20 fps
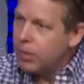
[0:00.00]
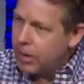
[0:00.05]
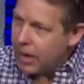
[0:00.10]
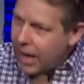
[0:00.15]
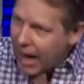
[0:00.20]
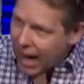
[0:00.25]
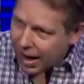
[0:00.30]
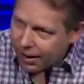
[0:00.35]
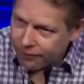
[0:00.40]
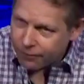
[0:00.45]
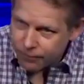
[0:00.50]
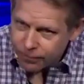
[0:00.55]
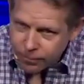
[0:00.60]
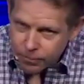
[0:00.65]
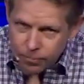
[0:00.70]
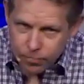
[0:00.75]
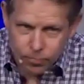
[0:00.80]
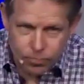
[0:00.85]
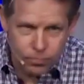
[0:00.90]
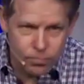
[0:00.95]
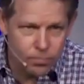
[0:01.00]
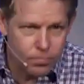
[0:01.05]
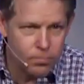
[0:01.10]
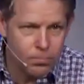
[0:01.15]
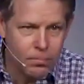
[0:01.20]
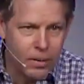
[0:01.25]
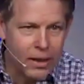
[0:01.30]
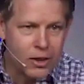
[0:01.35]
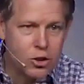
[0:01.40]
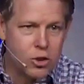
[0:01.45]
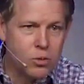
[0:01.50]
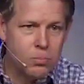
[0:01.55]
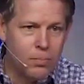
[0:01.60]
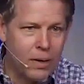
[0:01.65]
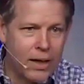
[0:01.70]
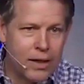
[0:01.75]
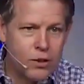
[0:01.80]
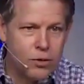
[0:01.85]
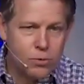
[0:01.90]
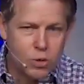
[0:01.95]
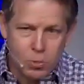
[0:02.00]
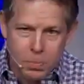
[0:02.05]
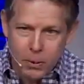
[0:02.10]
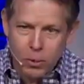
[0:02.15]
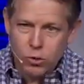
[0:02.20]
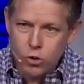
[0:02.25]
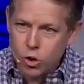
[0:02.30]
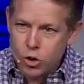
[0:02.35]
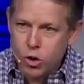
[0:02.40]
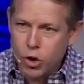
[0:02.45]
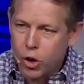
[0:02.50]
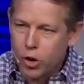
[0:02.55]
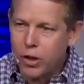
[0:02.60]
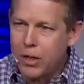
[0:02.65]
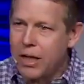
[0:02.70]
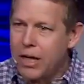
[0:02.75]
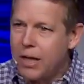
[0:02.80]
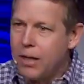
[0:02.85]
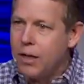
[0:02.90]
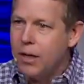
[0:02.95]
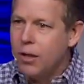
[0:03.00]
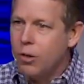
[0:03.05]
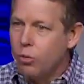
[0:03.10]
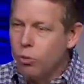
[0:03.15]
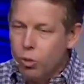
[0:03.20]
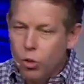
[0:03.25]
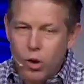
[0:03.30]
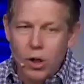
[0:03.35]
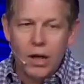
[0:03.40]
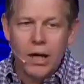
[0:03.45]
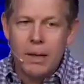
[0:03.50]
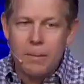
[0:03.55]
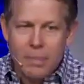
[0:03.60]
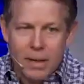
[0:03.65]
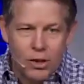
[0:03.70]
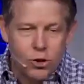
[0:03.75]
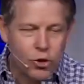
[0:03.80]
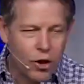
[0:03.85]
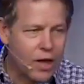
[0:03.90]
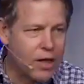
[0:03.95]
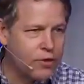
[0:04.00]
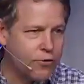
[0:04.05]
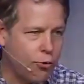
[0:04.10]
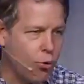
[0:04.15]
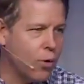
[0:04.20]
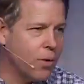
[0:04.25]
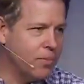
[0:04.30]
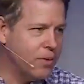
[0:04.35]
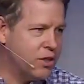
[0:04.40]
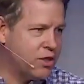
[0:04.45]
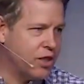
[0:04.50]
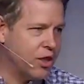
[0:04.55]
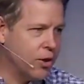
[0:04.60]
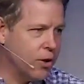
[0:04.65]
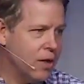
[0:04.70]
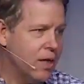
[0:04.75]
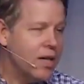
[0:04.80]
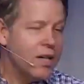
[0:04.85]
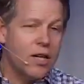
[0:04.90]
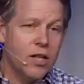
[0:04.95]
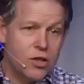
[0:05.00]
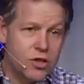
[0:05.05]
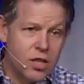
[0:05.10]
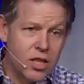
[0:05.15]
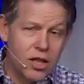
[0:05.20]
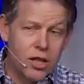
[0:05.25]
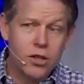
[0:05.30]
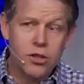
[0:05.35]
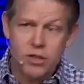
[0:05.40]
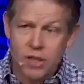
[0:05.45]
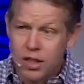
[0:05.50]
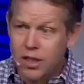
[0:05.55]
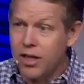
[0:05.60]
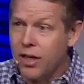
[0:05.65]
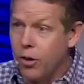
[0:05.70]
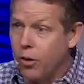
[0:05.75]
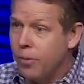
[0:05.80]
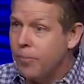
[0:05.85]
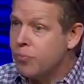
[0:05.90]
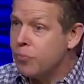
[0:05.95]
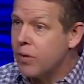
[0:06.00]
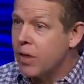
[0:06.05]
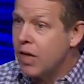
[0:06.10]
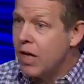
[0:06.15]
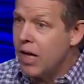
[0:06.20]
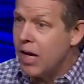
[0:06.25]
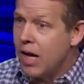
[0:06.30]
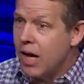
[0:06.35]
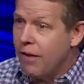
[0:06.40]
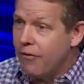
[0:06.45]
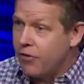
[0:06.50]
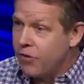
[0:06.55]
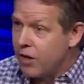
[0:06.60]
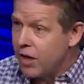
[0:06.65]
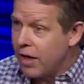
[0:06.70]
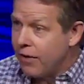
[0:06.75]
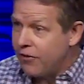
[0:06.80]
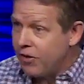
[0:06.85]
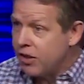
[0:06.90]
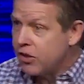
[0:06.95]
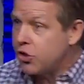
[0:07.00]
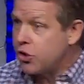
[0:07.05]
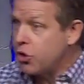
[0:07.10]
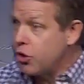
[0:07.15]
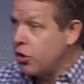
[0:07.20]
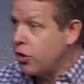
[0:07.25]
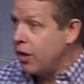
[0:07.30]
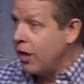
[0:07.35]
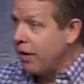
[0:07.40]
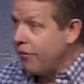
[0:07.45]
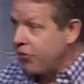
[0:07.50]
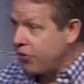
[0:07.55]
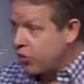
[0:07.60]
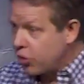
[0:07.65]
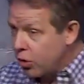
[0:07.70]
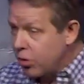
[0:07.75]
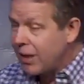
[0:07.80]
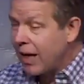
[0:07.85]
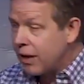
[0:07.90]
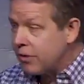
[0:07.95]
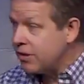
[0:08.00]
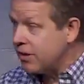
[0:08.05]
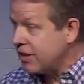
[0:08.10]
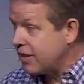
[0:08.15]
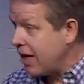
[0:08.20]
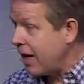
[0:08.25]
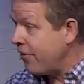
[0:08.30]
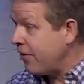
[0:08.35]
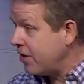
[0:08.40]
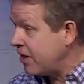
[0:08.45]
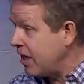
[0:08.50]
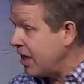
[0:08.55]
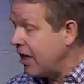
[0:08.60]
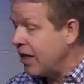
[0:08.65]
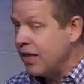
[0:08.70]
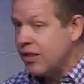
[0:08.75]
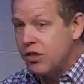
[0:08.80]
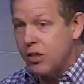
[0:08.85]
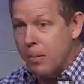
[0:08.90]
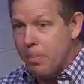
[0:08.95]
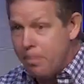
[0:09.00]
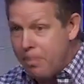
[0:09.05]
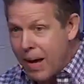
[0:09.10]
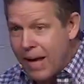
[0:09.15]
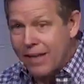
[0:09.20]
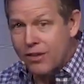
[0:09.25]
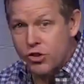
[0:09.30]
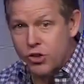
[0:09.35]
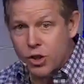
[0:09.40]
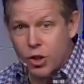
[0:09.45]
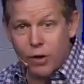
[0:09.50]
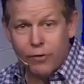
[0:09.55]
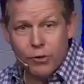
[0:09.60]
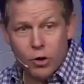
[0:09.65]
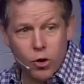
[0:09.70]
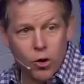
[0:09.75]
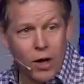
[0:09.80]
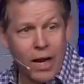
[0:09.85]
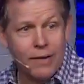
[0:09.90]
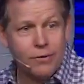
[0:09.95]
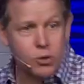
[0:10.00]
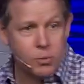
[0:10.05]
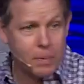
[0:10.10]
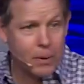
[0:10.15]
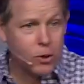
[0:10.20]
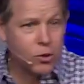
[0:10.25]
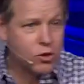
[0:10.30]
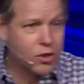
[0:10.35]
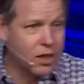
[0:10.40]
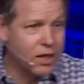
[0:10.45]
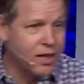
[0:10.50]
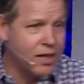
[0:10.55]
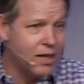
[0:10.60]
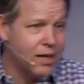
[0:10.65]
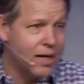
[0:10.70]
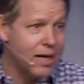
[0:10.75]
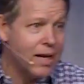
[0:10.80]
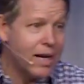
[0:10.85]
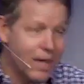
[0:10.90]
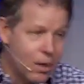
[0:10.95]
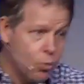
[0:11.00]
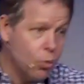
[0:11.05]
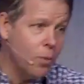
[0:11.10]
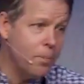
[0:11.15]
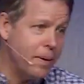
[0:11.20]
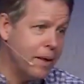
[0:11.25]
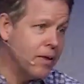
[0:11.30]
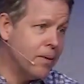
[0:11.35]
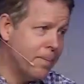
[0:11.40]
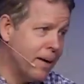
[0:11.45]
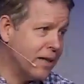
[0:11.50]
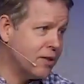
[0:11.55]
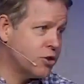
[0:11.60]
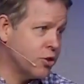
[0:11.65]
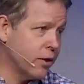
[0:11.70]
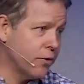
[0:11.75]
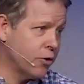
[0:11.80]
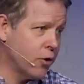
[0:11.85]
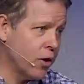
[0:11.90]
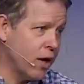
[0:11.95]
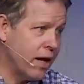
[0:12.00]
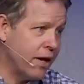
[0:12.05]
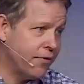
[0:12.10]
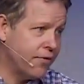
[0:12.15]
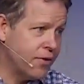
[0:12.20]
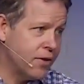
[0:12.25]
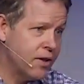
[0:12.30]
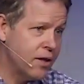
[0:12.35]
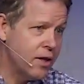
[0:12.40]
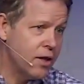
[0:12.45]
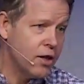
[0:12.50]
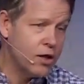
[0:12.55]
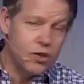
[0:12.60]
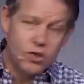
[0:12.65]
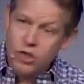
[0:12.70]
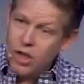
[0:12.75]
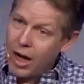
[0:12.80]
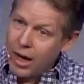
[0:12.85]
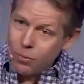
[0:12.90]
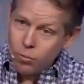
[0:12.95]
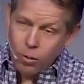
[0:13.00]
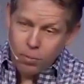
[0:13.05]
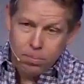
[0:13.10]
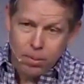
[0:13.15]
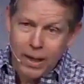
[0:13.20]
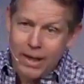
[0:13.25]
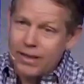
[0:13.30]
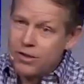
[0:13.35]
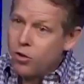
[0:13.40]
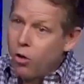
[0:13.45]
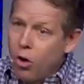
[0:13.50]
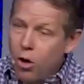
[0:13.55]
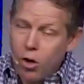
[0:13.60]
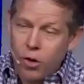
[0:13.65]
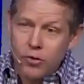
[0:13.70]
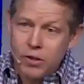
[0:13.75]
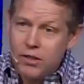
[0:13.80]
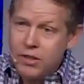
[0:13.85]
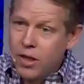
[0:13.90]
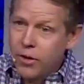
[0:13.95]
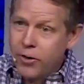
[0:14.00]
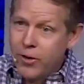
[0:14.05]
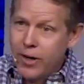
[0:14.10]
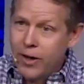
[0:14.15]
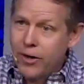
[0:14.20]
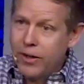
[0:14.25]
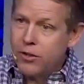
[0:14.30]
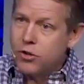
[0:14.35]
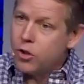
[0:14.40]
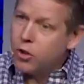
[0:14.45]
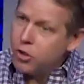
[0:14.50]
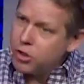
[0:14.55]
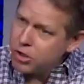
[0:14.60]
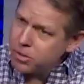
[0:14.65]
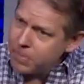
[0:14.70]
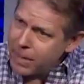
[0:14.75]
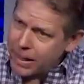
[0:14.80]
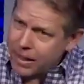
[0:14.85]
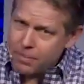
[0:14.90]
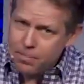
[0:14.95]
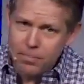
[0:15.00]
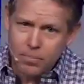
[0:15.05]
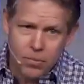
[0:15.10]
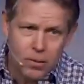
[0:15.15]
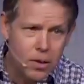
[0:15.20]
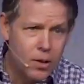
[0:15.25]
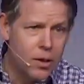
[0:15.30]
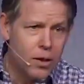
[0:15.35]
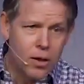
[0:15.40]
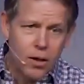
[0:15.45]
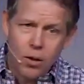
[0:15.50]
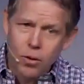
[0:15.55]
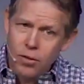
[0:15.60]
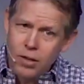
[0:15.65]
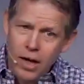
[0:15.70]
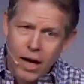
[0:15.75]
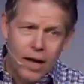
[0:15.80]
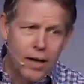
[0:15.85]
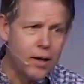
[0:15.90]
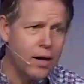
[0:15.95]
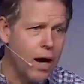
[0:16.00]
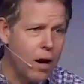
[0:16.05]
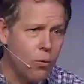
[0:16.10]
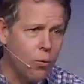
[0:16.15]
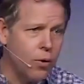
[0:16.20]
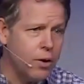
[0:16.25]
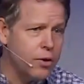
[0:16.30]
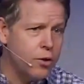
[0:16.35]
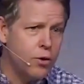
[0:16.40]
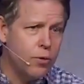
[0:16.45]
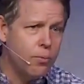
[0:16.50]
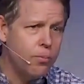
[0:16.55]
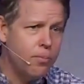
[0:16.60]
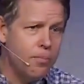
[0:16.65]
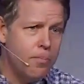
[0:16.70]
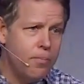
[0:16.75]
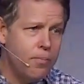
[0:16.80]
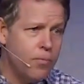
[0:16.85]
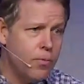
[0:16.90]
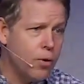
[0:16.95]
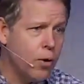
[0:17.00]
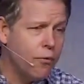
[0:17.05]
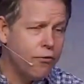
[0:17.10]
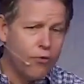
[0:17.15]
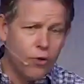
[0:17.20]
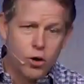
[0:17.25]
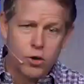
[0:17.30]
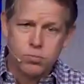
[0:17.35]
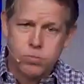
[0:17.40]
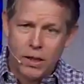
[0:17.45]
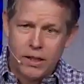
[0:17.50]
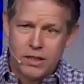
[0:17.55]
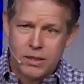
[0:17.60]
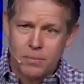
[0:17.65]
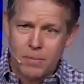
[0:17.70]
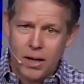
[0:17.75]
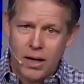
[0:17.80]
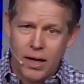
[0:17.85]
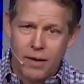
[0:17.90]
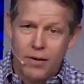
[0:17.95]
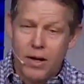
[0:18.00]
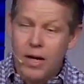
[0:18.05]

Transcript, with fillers: have my my spiritual journey really be transformed this year because here's the deal if if it's if 2017 is the best year of your life spiritually it will be the best year of your life because God will bless all these other areas. So you just make them, you know, God, I want you, you know, first place in my life.